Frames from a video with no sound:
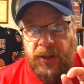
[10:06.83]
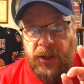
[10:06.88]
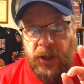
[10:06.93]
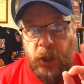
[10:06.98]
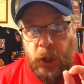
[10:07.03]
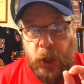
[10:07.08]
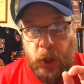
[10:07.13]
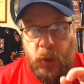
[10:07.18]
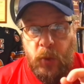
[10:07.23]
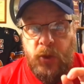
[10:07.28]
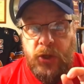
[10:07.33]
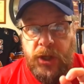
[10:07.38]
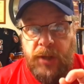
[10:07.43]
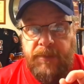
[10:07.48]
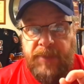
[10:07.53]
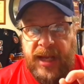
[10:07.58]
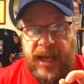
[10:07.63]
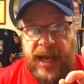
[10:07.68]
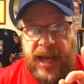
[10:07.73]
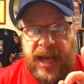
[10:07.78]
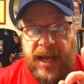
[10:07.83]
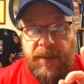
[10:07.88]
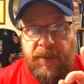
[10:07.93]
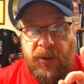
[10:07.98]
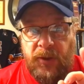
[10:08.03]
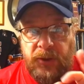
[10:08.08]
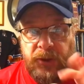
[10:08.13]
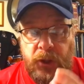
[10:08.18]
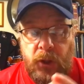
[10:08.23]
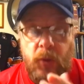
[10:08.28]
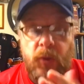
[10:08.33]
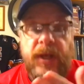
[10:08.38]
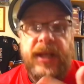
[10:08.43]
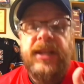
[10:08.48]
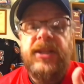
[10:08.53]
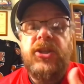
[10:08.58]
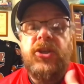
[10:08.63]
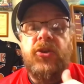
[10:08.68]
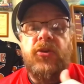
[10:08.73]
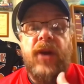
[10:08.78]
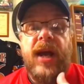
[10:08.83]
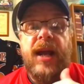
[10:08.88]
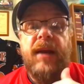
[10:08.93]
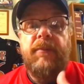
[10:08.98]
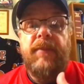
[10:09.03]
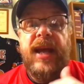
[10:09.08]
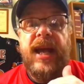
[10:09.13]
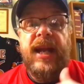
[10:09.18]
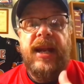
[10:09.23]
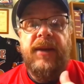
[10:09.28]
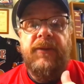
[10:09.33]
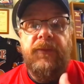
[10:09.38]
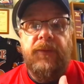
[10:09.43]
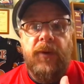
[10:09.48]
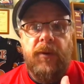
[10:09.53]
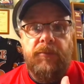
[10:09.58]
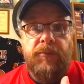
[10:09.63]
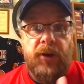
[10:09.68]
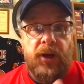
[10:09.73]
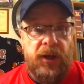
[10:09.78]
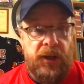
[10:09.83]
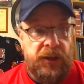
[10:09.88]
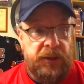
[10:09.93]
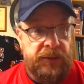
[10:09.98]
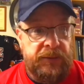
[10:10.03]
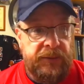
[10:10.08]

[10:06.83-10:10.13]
you should be able to, in Strat-O-Matic football,